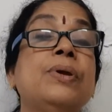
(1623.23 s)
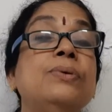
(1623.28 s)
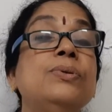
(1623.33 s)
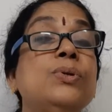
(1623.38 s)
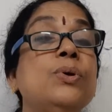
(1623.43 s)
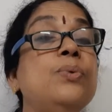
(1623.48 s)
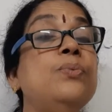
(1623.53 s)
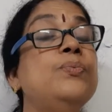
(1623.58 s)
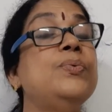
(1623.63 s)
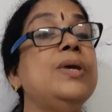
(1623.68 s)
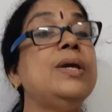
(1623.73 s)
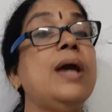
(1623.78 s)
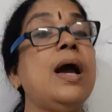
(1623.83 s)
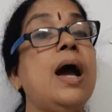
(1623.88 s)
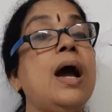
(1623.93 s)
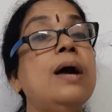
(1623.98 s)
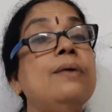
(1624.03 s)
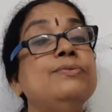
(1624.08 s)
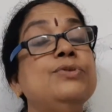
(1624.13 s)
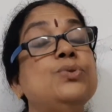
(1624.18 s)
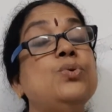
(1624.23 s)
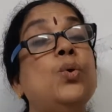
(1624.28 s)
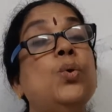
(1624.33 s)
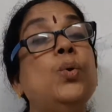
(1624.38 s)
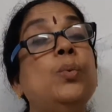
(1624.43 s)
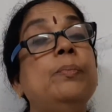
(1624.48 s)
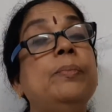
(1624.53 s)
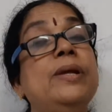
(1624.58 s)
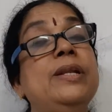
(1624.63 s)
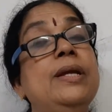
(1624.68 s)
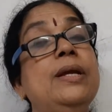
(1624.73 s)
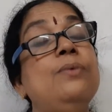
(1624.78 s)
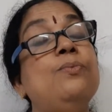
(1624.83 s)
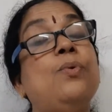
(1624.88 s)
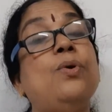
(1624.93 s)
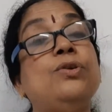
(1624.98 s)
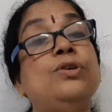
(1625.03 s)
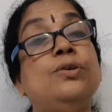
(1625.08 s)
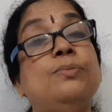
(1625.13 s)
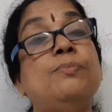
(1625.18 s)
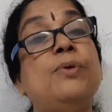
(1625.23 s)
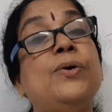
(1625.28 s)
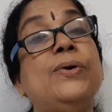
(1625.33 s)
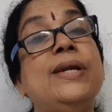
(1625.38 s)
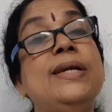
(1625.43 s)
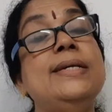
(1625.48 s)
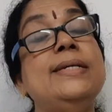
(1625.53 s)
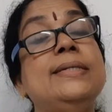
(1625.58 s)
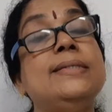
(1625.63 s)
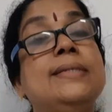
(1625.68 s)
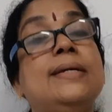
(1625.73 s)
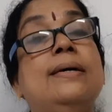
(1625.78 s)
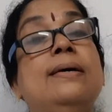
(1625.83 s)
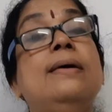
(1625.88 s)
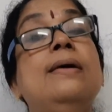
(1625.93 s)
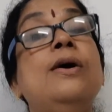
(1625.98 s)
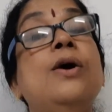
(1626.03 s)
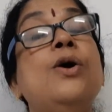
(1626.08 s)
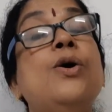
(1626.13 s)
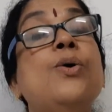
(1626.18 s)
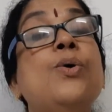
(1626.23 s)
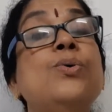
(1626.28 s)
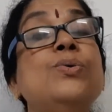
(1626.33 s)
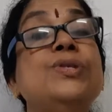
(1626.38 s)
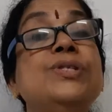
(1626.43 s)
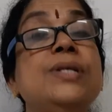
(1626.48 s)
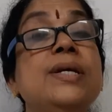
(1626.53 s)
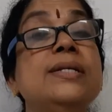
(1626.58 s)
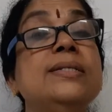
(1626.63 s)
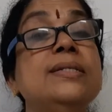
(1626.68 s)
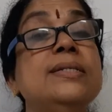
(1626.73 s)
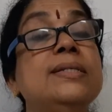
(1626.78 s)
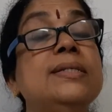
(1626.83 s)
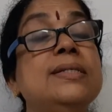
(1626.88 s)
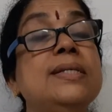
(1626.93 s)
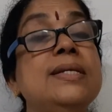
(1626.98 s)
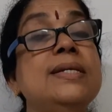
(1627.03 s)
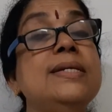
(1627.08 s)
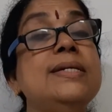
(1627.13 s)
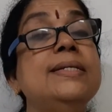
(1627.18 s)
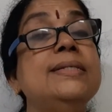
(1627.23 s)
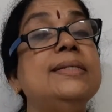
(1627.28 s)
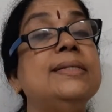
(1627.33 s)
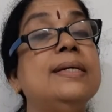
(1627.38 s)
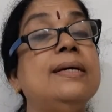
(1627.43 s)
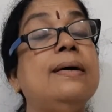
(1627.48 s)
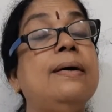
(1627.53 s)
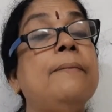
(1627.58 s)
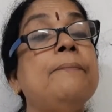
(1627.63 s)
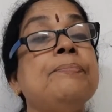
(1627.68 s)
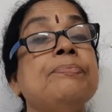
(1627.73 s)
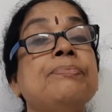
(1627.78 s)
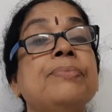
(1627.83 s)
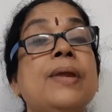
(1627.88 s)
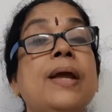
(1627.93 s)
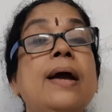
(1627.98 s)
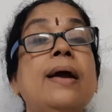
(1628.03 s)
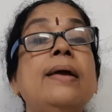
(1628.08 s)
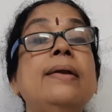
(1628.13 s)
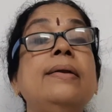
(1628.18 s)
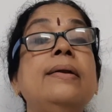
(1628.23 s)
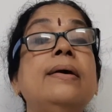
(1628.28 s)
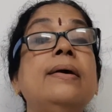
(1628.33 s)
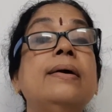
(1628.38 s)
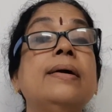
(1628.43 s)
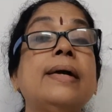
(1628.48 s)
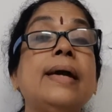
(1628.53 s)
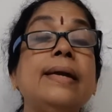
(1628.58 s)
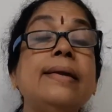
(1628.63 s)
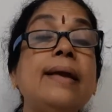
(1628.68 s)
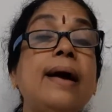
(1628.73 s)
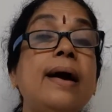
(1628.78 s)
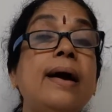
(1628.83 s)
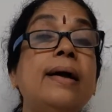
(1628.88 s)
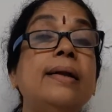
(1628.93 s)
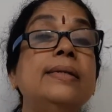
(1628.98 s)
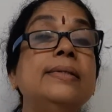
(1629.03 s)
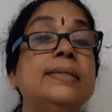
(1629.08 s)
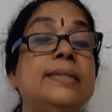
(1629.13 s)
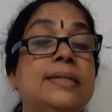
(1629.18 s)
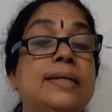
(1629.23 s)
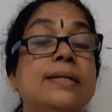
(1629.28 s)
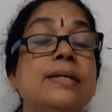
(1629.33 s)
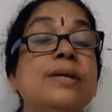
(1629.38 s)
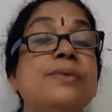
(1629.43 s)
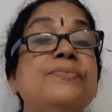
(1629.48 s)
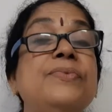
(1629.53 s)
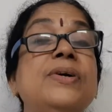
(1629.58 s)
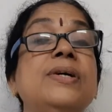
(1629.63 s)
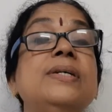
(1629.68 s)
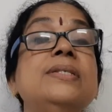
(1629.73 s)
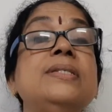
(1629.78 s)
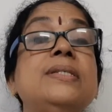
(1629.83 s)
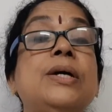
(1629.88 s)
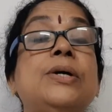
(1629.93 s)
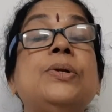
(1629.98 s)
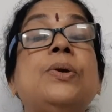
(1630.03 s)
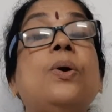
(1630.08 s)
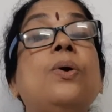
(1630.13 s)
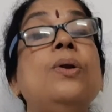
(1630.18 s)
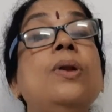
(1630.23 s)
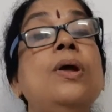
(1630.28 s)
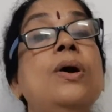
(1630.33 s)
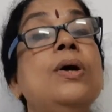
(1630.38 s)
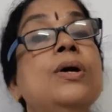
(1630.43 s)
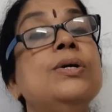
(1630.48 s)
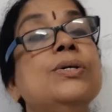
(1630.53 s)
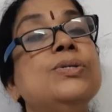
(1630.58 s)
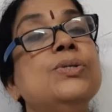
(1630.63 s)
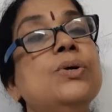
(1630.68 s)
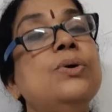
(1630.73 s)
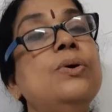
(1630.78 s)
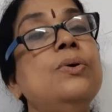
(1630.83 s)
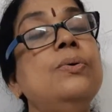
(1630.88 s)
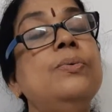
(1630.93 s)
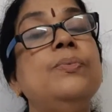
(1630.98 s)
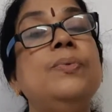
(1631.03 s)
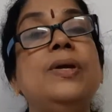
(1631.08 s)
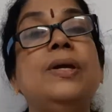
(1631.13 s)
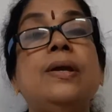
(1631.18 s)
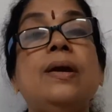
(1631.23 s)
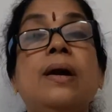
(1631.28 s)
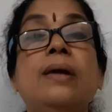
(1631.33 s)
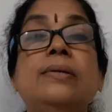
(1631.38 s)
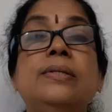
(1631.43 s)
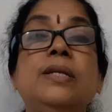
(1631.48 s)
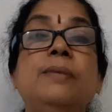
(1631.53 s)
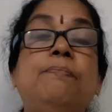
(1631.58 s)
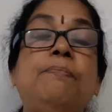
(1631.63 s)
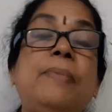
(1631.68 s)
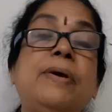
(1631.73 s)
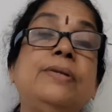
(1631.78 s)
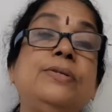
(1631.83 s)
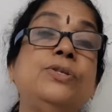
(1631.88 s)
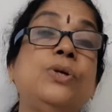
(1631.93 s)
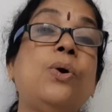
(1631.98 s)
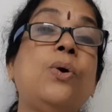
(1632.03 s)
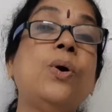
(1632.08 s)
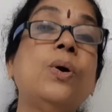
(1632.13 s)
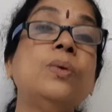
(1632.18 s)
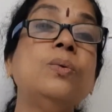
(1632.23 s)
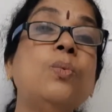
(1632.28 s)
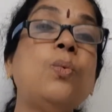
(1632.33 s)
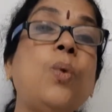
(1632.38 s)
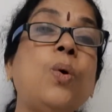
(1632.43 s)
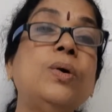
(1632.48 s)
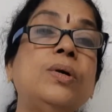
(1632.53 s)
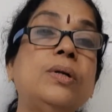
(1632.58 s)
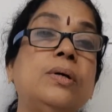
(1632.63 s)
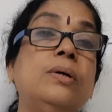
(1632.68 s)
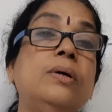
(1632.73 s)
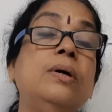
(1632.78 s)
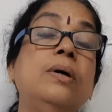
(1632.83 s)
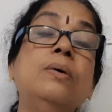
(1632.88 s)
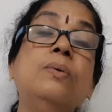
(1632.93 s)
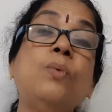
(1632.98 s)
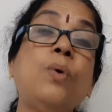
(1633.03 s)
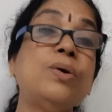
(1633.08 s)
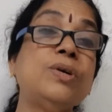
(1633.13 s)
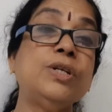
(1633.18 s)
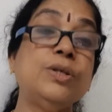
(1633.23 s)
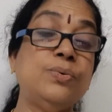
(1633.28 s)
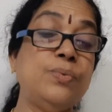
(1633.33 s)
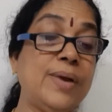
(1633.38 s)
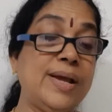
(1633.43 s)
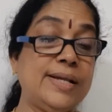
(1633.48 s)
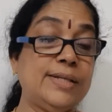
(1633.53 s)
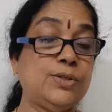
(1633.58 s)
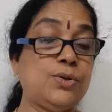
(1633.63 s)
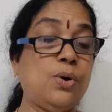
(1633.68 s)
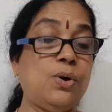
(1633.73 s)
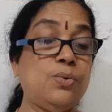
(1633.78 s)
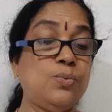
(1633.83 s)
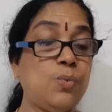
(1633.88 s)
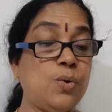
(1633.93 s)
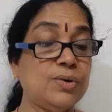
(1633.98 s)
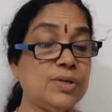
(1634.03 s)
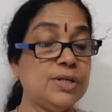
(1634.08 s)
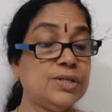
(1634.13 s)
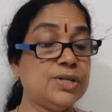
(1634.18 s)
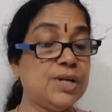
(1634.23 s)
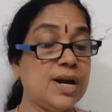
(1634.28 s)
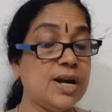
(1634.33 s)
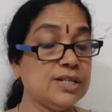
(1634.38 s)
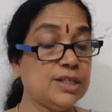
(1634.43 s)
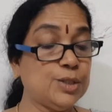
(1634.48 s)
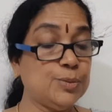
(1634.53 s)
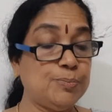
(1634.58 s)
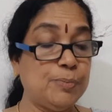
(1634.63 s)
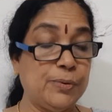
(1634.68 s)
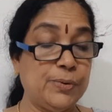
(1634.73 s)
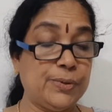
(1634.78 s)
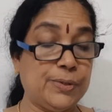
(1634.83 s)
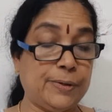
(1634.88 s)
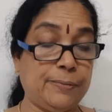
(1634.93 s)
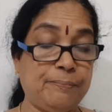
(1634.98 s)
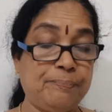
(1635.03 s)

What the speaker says: So we have so many water bodies, oceans, seas and canals, rivers and all. So we can depend on waterways or water transport.